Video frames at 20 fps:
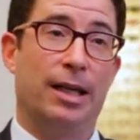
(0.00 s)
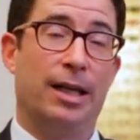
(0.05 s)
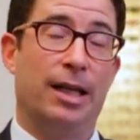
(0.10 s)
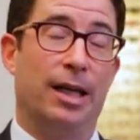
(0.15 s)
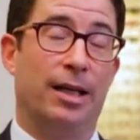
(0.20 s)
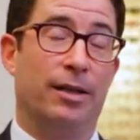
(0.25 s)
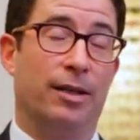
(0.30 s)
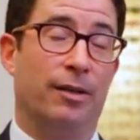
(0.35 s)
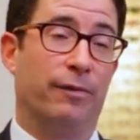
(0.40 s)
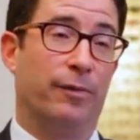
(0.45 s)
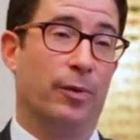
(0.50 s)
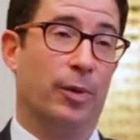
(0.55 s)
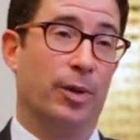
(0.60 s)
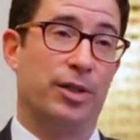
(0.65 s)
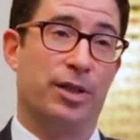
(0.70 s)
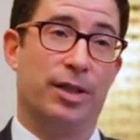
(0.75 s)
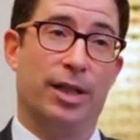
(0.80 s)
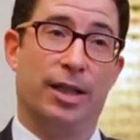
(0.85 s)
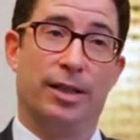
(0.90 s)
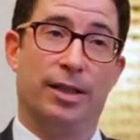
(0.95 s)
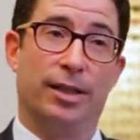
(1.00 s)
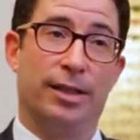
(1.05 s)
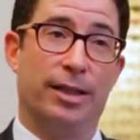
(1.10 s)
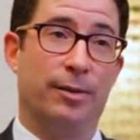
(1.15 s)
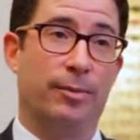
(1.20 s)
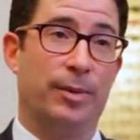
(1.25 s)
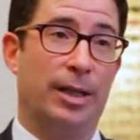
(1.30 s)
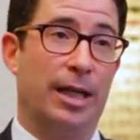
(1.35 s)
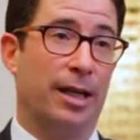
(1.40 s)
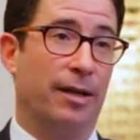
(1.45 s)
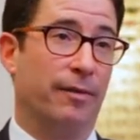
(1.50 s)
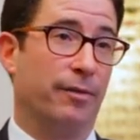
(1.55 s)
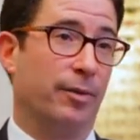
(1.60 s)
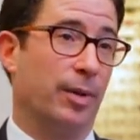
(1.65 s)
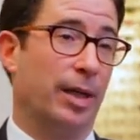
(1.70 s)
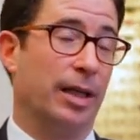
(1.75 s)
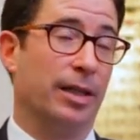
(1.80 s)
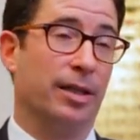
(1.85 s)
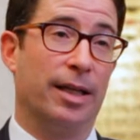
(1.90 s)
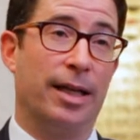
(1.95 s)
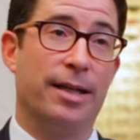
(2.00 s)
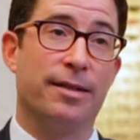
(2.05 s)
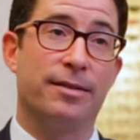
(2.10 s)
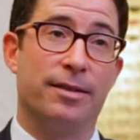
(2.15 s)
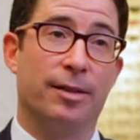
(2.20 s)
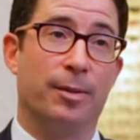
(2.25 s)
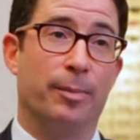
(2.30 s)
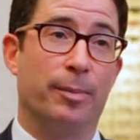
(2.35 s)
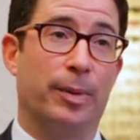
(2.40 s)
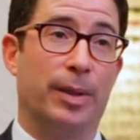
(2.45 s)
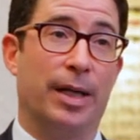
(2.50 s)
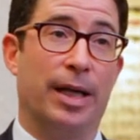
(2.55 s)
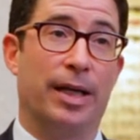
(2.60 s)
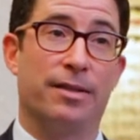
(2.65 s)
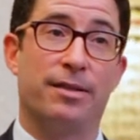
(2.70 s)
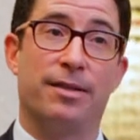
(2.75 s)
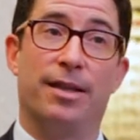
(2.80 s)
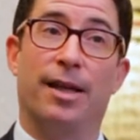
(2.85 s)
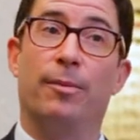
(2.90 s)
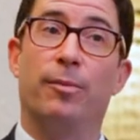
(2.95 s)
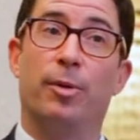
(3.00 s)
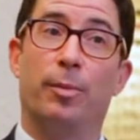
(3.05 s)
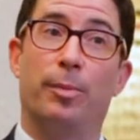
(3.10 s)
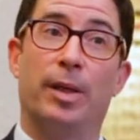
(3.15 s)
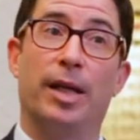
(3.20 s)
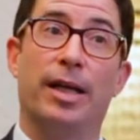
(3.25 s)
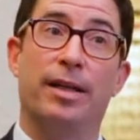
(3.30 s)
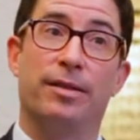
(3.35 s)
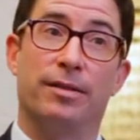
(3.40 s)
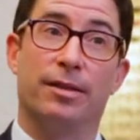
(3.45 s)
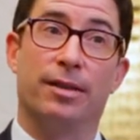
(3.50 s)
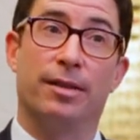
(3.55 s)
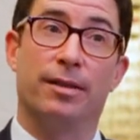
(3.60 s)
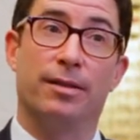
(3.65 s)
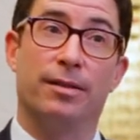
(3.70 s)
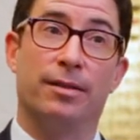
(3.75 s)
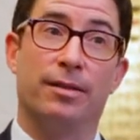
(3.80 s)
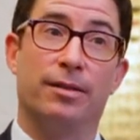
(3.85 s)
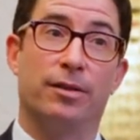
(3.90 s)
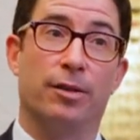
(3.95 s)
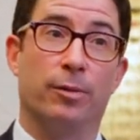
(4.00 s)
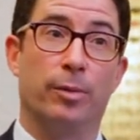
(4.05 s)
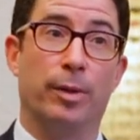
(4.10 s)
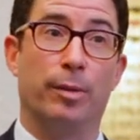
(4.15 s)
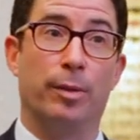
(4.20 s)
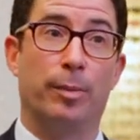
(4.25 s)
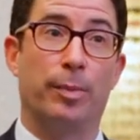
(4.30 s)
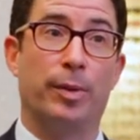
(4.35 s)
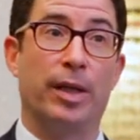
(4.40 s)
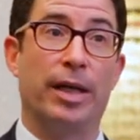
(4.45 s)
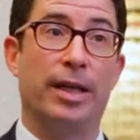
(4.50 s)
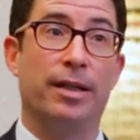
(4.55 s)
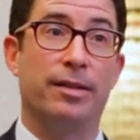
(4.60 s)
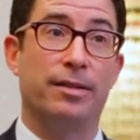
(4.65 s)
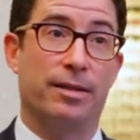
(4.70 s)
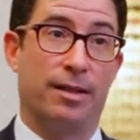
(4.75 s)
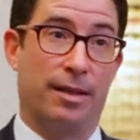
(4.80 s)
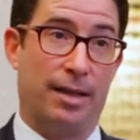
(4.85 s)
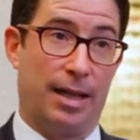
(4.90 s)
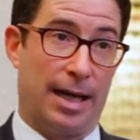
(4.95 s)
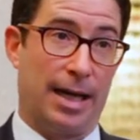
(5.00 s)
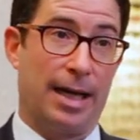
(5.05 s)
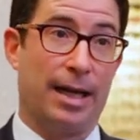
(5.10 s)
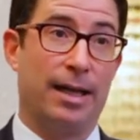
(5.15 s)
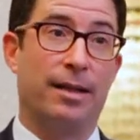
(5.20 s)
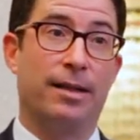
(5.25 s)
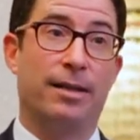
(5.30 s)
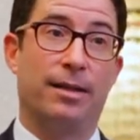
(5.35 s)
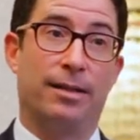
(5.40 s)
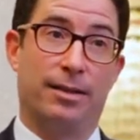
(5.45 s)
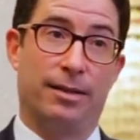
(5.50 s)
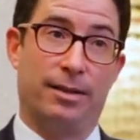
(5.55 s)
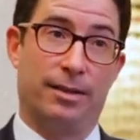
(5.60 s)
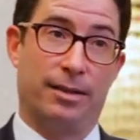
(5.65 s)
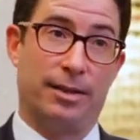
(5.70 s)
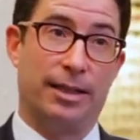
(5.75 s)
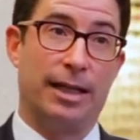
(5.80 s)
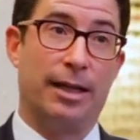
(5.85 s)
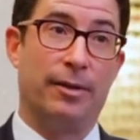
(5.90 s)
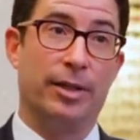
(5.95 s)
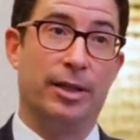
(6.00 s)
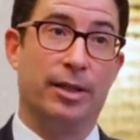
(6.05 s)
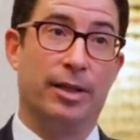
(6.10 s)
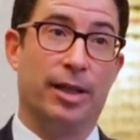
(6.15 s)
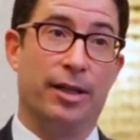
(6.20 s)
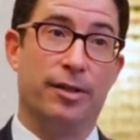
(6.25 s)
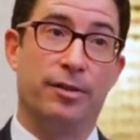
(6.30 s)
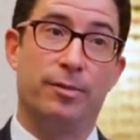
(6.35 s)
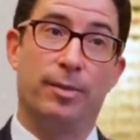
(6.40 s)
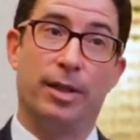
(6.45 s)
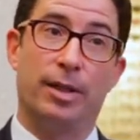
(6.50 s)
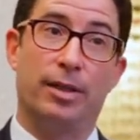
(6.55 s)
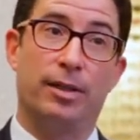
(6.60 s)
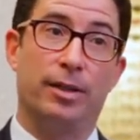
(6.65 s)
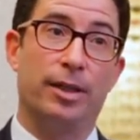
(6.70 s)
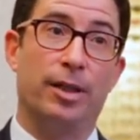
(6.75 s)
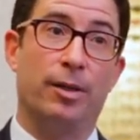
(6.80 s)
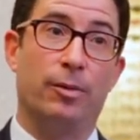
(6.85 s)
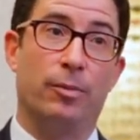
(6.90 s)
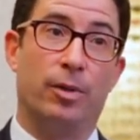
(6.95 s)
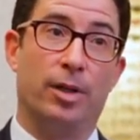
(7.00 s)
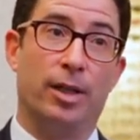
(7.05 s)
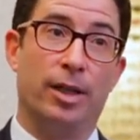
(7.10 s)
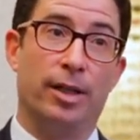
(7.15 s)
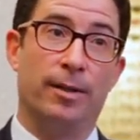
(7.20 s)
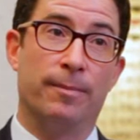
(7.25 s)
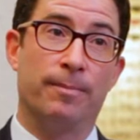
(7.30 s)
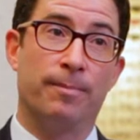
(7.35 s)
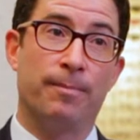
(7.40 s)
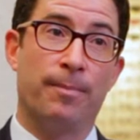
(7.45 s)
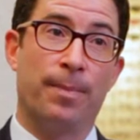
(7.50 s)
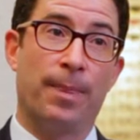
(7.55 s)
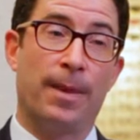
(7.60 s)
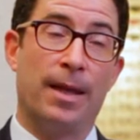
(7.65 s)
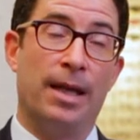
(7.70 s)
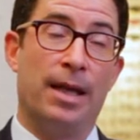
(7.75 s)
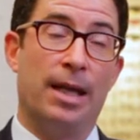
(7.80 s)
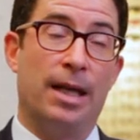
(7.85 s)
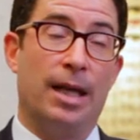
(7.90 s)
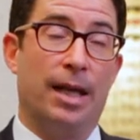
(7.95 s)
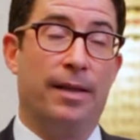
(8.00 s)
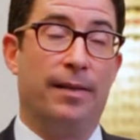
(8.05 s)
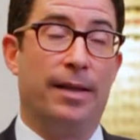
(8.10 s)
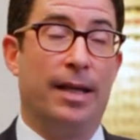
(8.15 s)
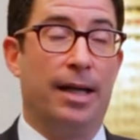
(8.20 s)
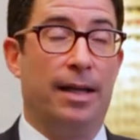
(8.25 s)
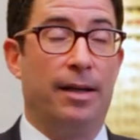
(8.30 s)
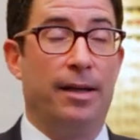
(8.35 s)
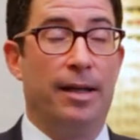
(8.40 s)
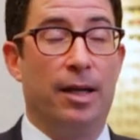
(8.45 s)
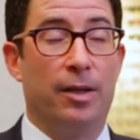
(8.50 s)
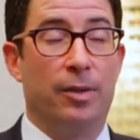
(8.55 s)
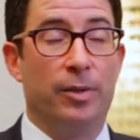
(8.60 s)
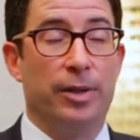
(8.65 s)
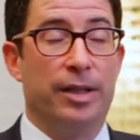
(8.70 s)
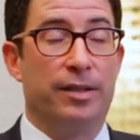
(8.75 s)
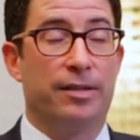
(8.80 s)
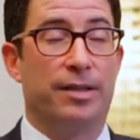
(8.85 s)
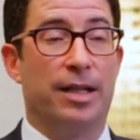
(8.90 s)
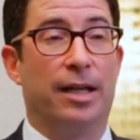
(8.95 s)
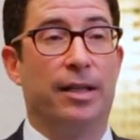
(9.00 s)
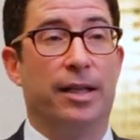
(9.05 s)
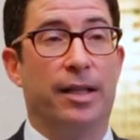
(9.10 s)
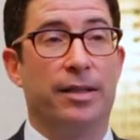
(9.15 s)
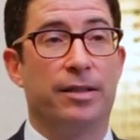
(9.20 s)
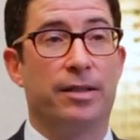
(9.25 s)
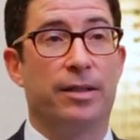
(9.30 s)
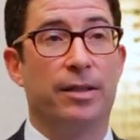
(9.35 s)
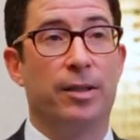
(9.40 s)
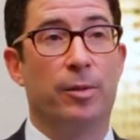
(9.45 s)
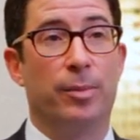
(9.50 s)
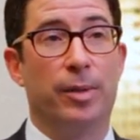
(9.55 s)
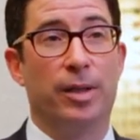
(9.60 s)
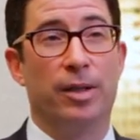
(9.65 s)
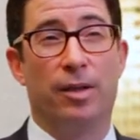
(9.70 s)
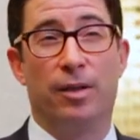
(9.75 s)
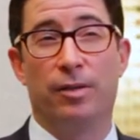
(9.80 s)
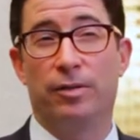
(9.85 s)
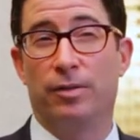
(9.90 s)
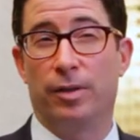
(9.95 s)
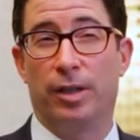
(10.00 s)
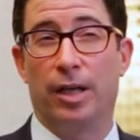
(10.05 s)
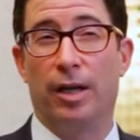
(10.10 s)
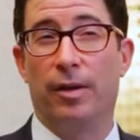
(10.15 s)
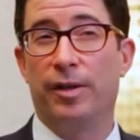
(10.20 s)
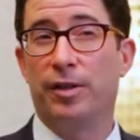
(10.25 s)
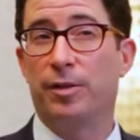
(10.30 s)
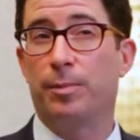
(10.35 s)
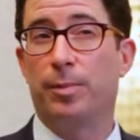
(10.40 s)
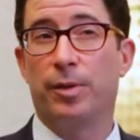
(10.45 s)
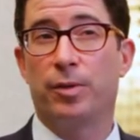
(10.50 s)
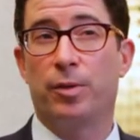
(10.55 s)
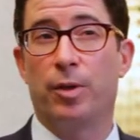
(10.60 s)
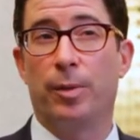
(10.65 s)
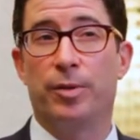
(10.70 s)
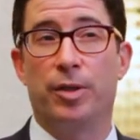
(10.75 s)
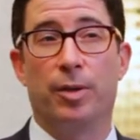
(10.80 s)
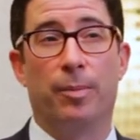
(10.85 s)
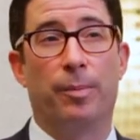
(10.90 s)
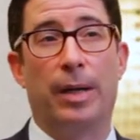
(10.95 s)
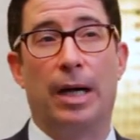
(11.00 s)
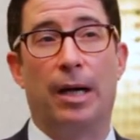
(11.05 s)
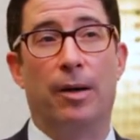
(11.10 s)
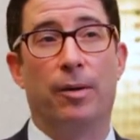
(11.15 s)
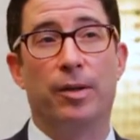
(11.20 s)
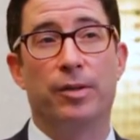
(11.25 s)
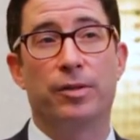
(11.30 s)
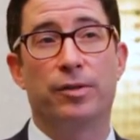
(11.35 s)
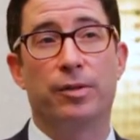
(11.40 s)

And then fortunately, we have great lens implants that replace it. So we replace that cloudy lens with a clear one. And not only is that lens clear, but it also carries prescription power.